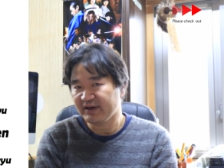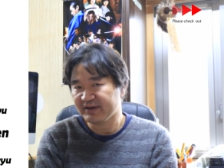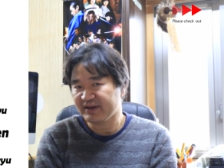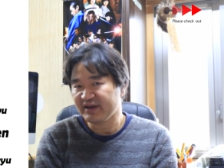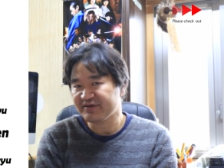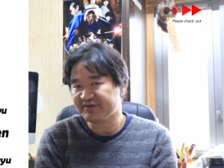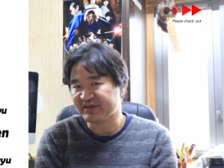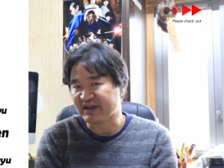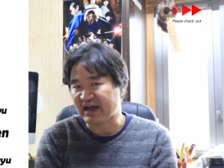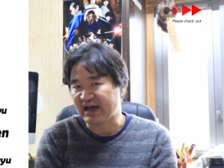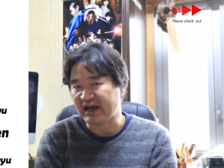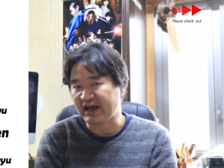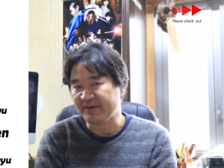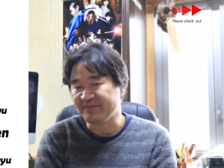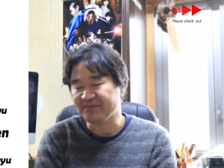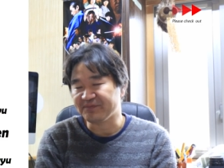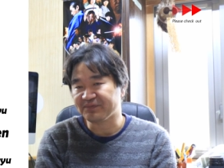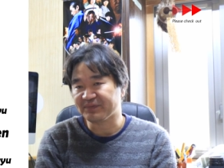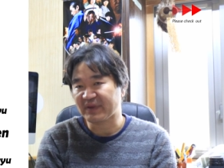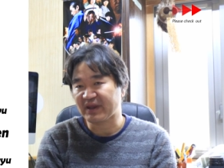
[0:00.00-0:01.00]
this
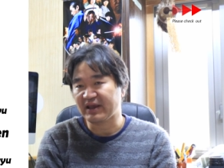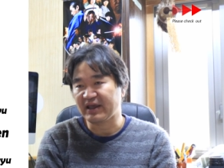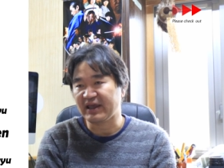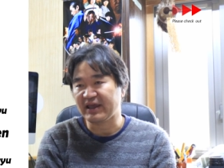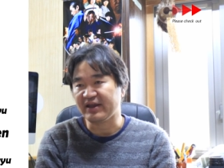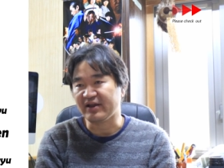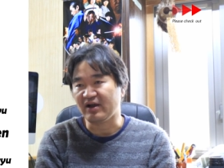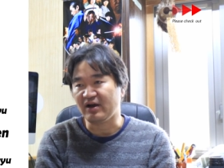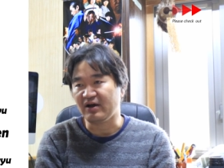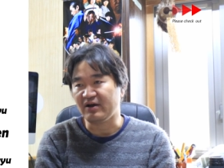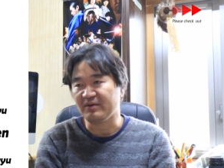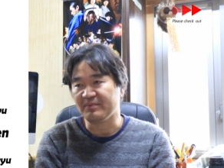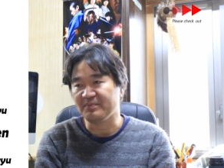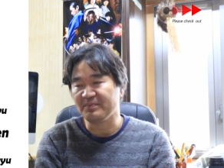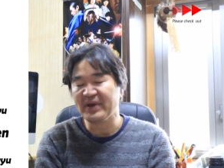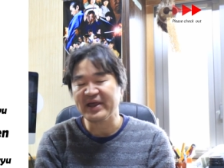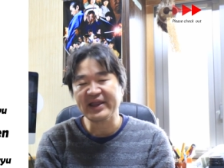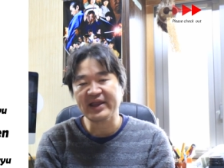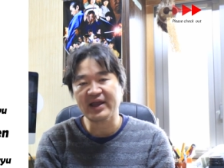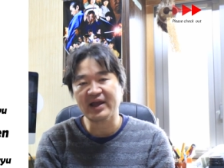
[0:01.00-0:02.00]
time you know
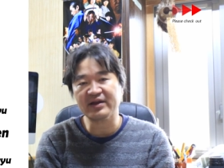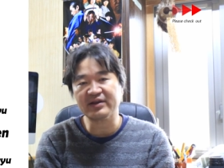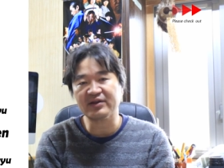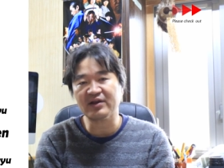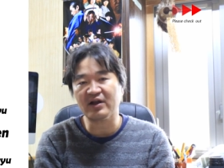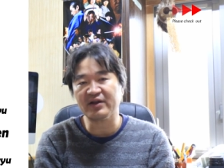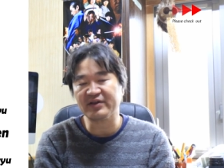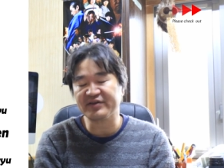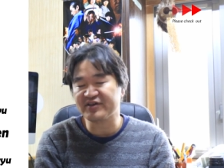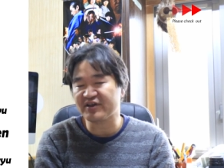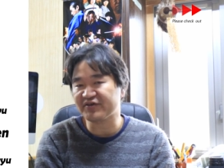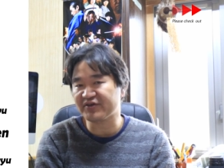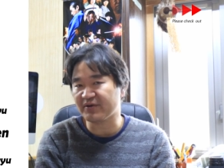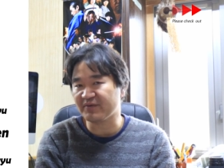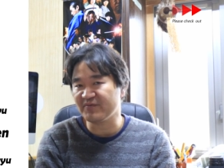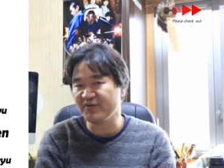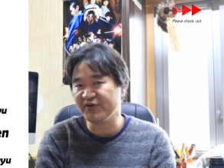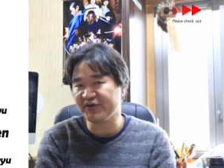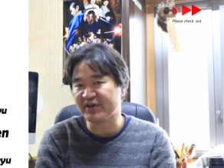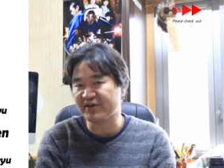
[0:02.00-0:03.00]
many not just
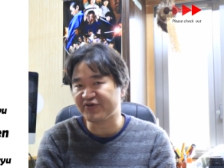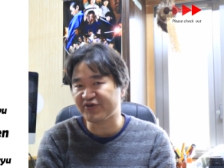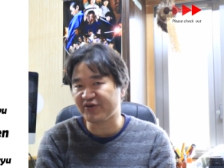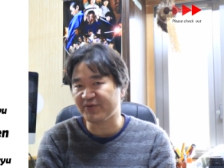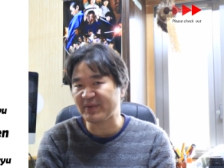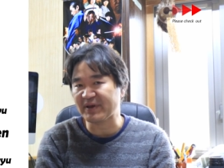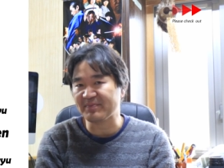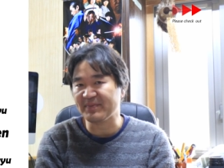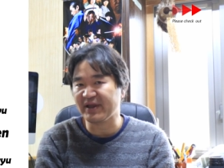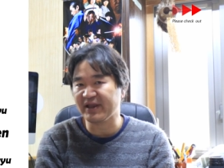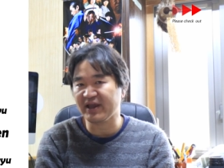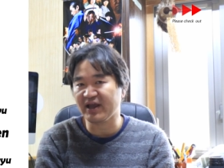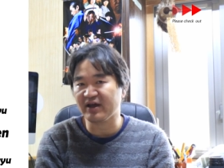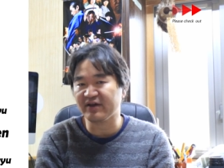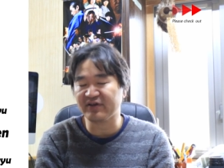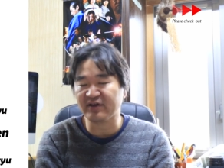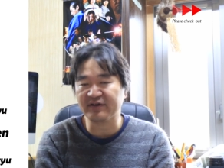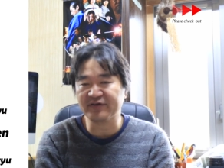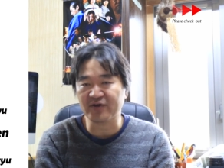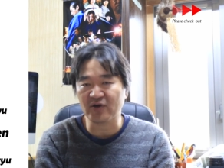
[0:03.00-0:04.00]
Musashi but many
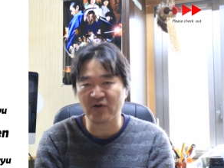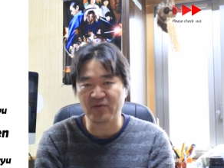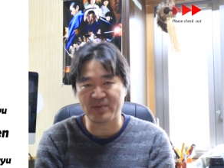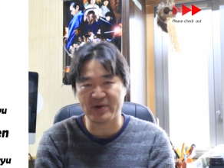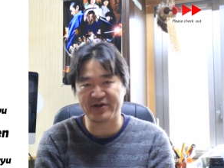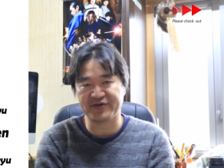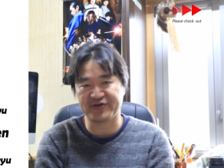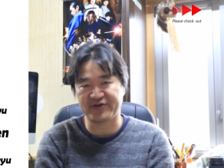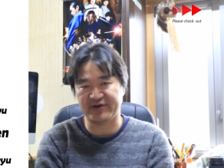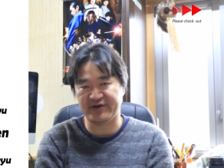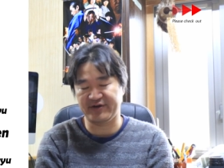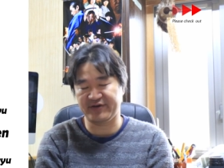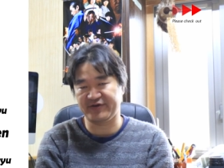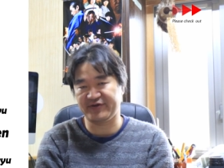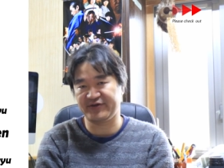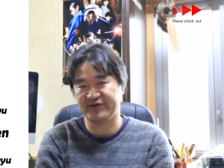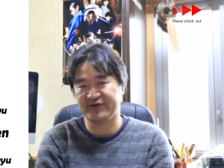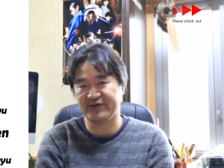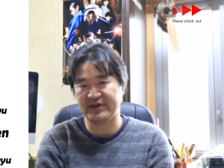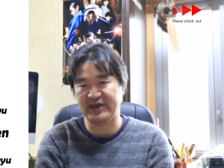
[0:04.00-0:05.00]
other sword
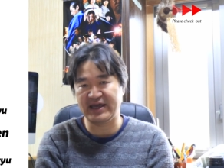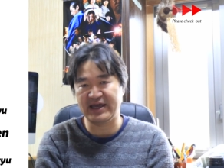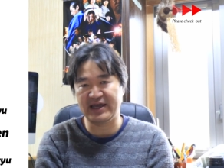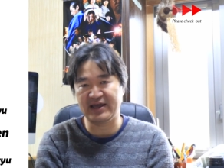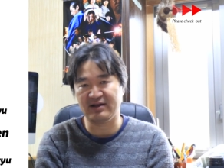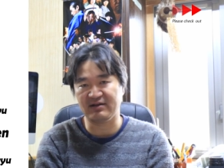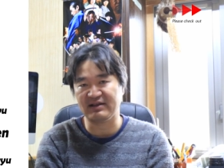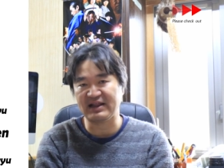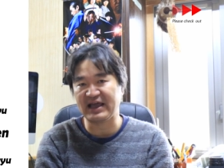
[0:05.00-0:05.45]
masters uh,